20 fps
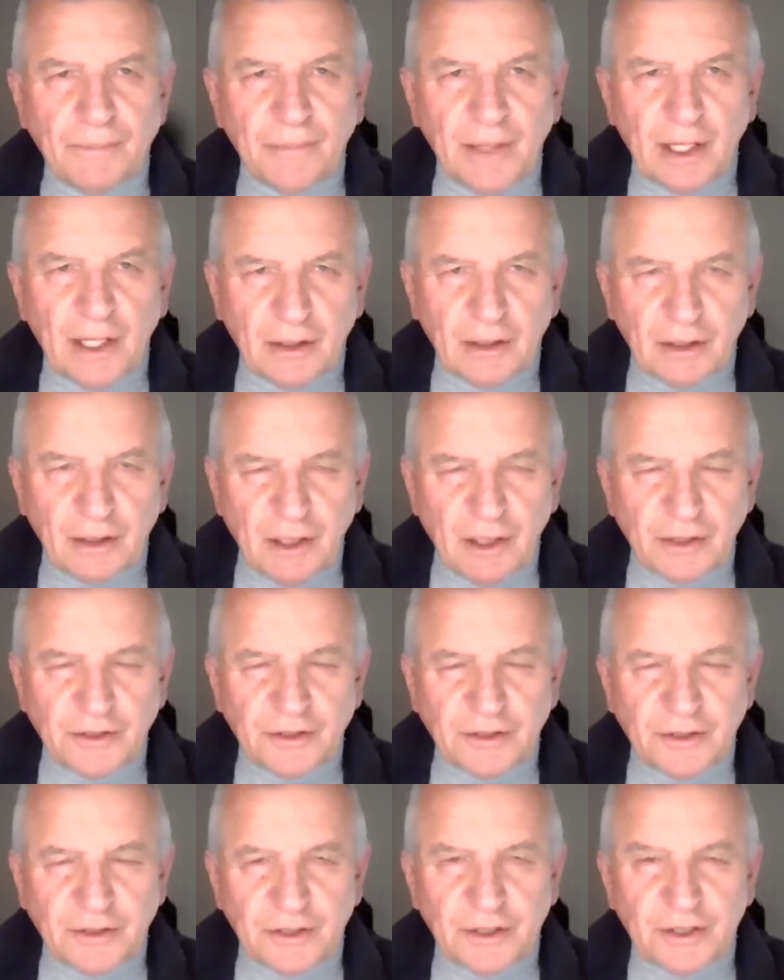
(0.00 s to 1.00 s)
that
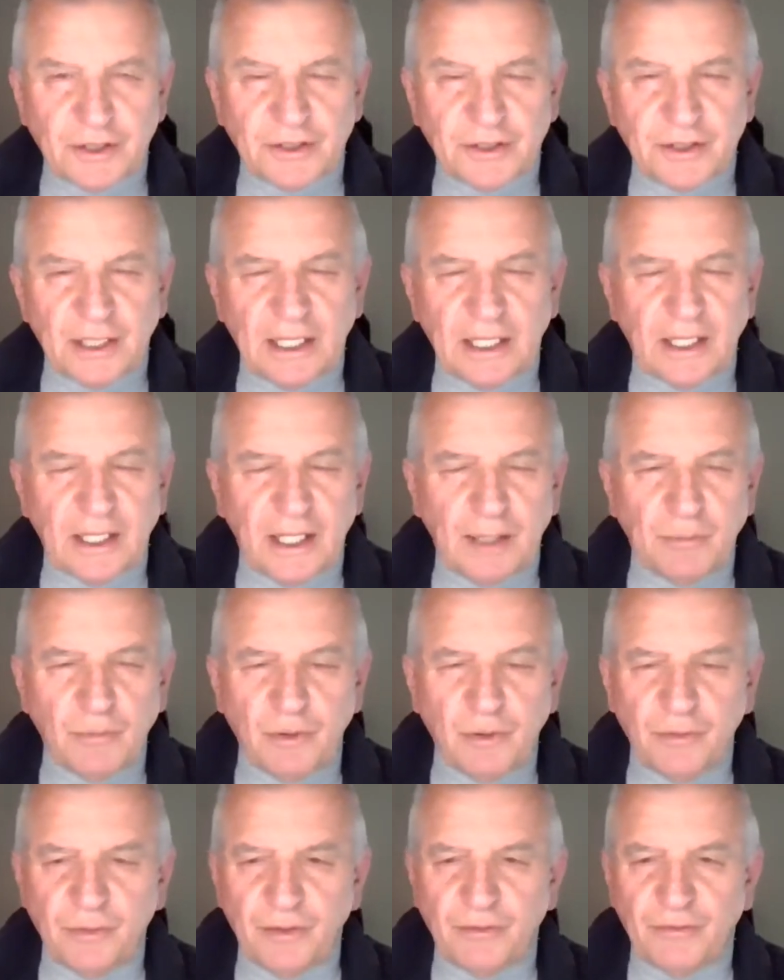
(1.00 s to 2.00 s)
consciousness and that
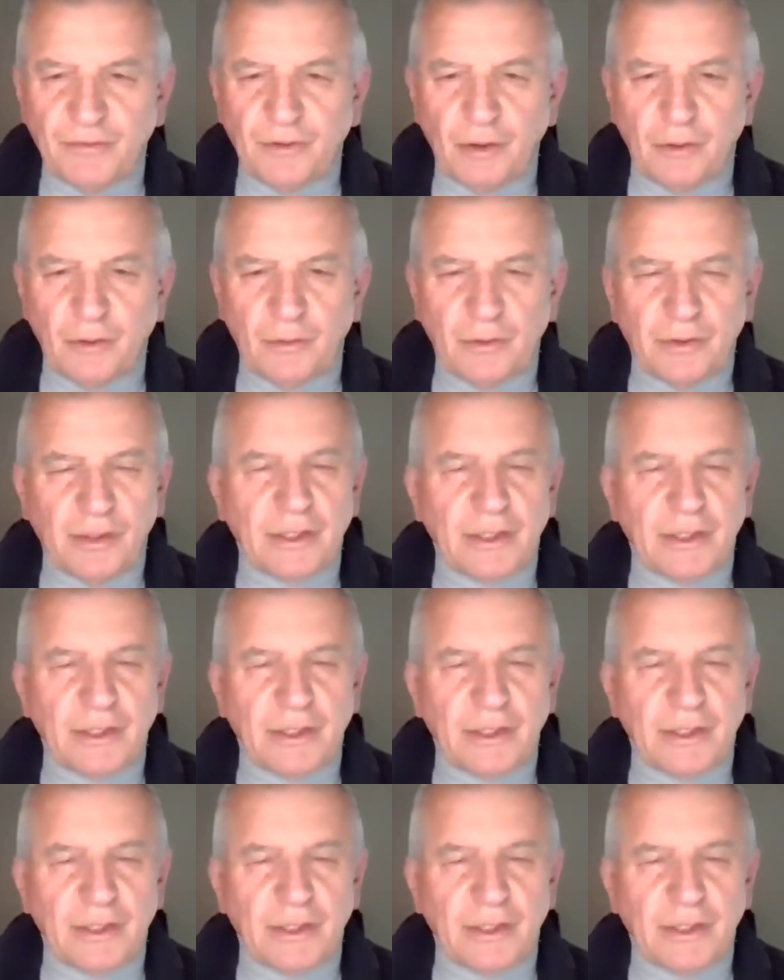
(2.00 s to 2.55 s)
moving forward,